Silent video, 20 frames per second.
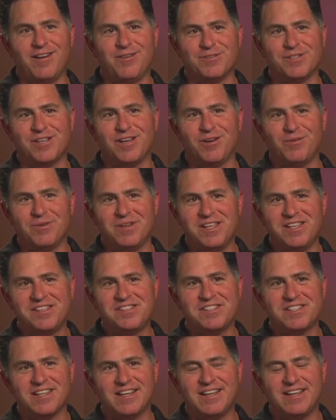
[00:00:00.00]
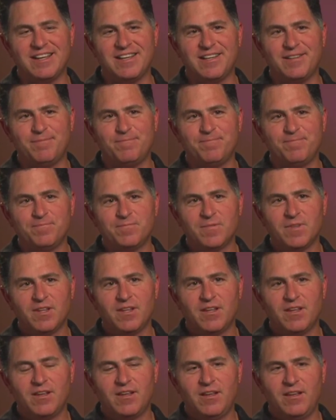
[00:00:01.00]
I was always, um,
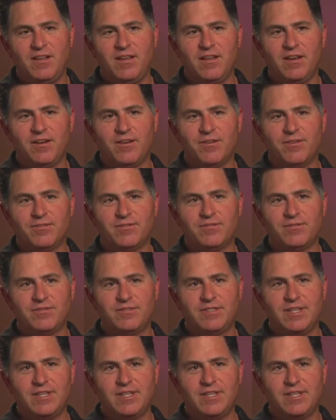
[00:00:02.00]
you know,